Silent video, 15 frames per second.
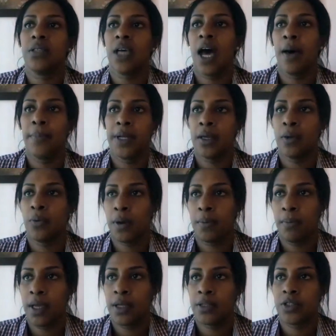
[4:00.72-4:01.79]
how many
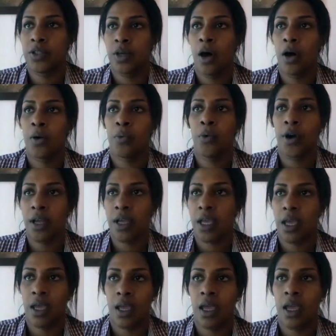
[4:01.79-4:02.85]
women are
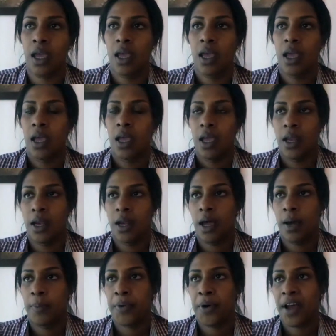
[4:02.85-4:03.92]
working in
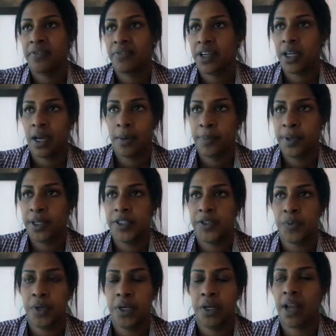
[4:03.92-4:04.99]
our private companies?
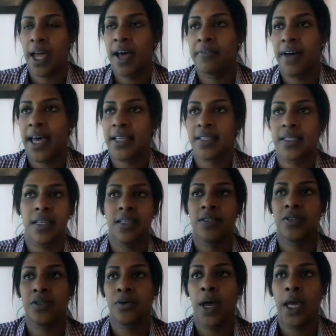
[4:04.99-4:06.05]
We don't have access
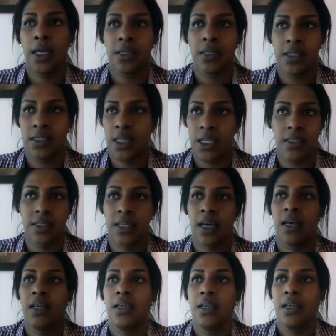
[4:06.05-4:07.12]
to any data
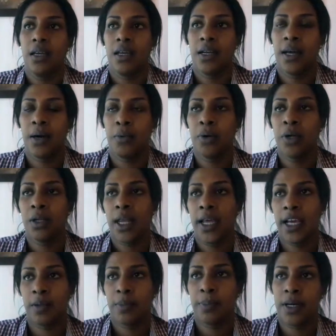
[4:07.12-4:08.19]
that will
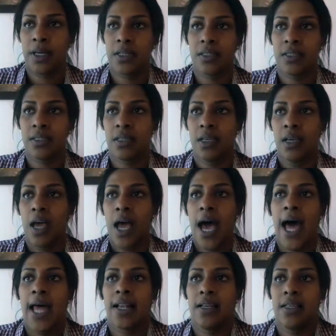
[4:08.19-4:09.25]
help us
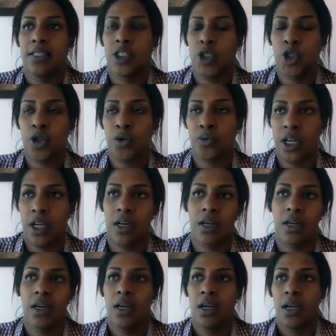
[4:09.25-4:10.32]
at least
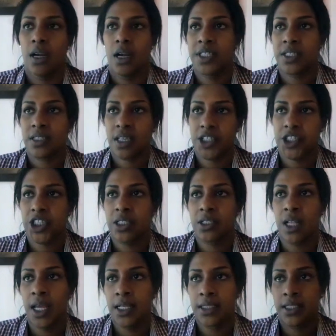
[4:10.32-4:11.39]
trigger discussion
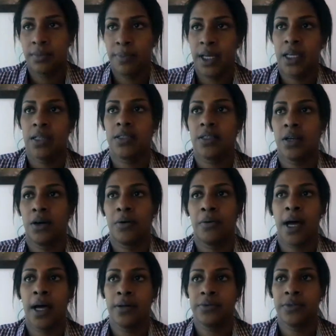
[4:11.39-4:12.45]
and debate
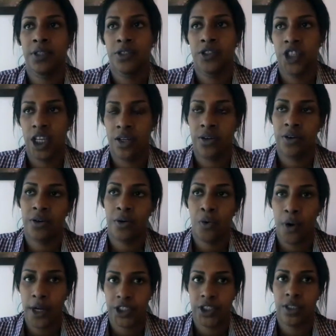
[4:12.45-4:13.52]
around the gender
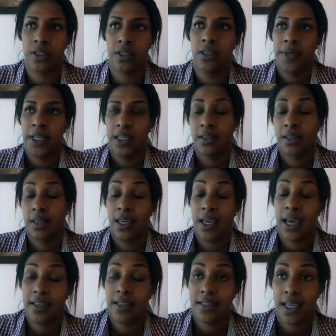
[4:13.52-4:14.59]
question in the
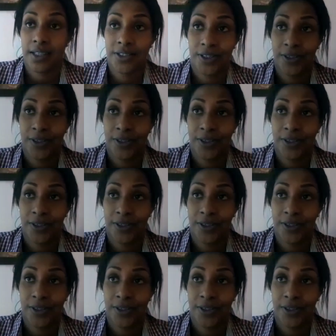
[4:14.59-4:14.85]
EI sector.